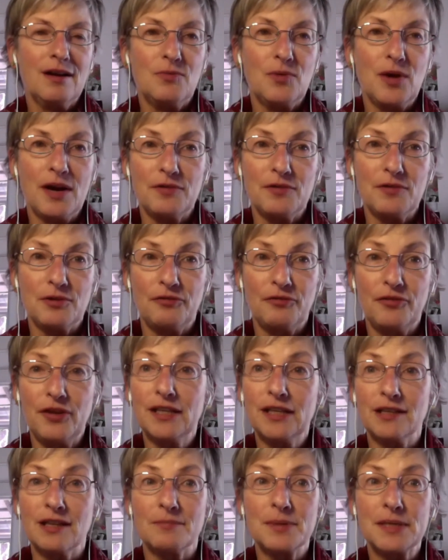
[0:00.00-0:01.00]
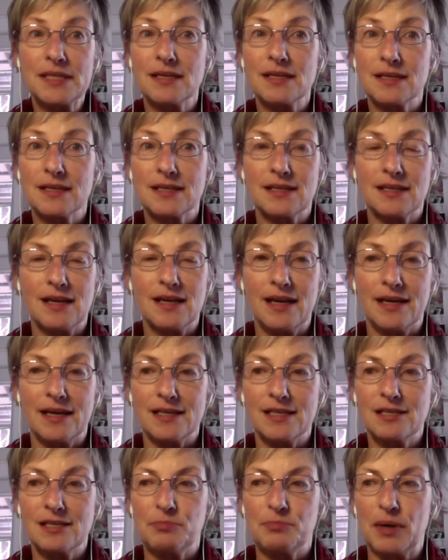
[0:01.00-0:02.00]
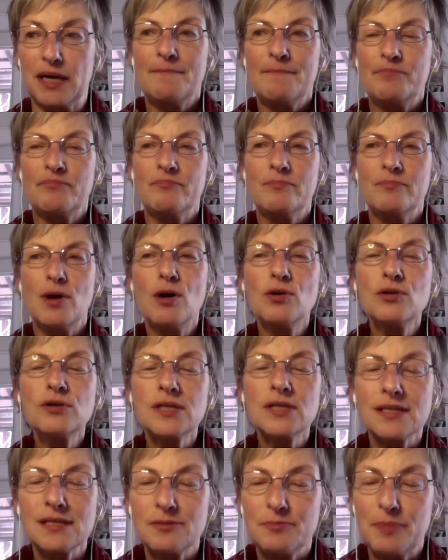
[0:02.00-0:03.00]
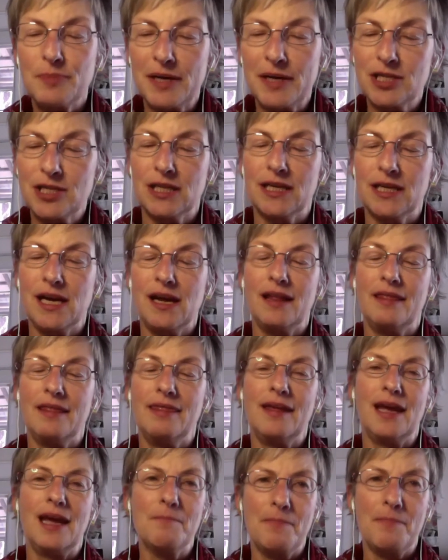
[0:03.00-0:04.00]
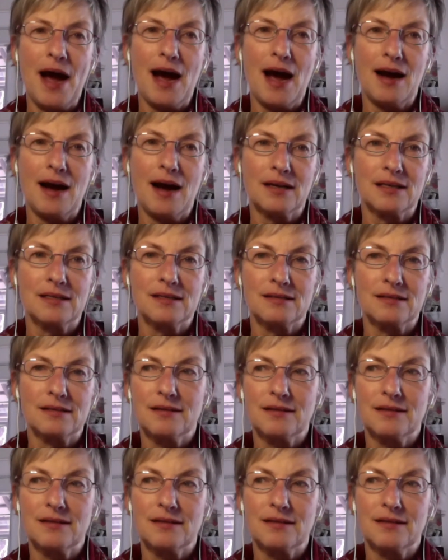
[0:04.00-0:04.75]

whatever field the business is, but most especially in the impact,